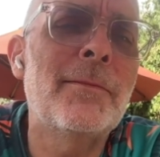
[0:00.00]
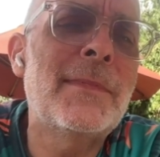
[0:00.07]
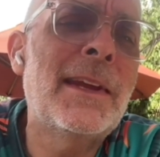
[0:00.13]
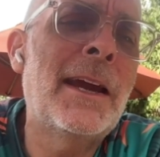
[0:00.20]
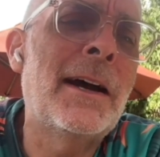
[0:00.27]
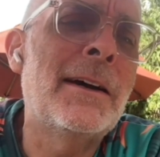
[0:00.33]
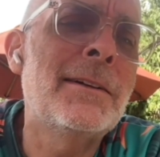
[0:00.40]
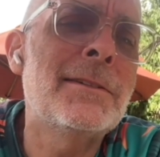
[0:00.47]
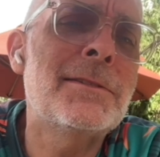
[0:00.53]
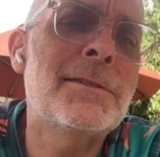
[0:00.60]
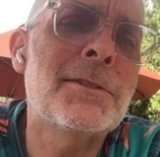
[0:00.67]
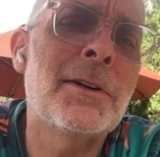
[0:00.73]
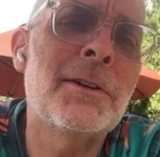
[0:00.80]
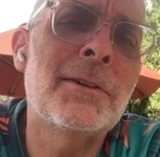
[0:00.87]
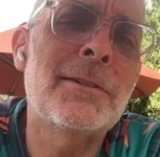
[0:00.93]
yeah,
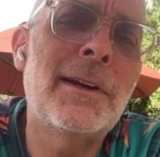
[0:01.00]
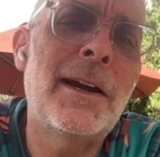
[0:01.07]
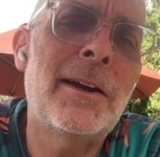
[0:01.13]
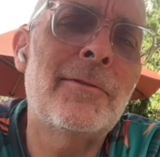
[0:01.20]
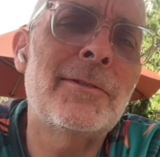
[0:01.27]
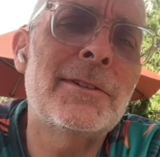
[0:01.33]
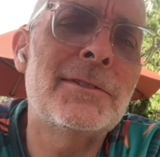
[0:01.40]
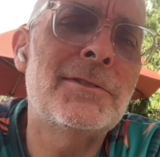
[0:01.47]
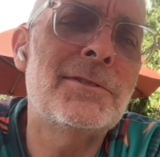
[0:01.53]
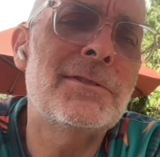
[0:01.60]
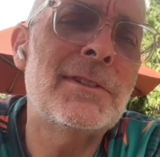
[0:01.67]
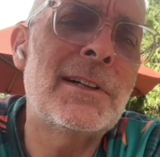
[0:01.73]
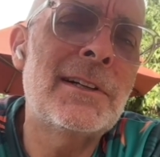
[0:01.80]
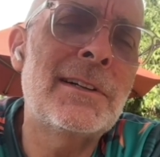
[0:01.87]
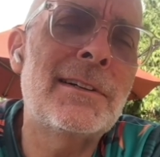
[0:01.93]
so the average,
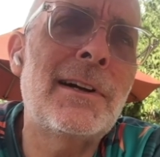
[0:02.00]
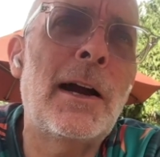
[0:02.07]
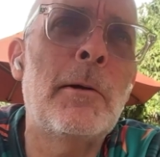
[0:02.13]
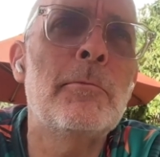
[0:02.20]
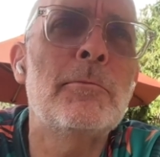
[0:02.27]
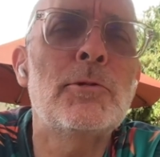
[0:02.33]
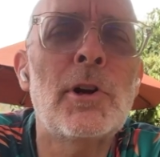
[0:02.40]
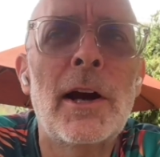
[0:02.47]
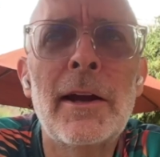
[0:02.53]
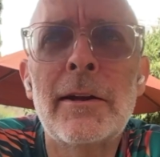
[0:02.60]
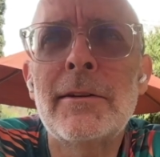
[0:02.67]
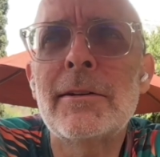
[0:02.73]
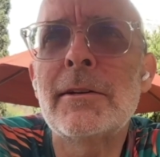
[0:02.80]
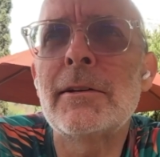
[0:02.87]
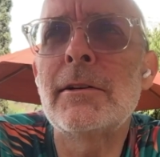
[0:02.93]
I'm trying
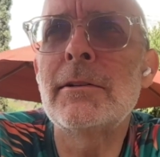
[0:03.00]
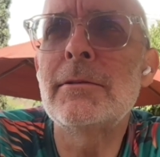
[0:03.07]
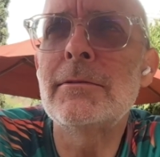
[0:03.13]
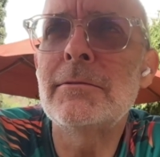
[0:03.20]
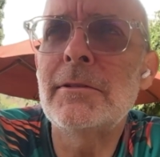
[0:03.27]
to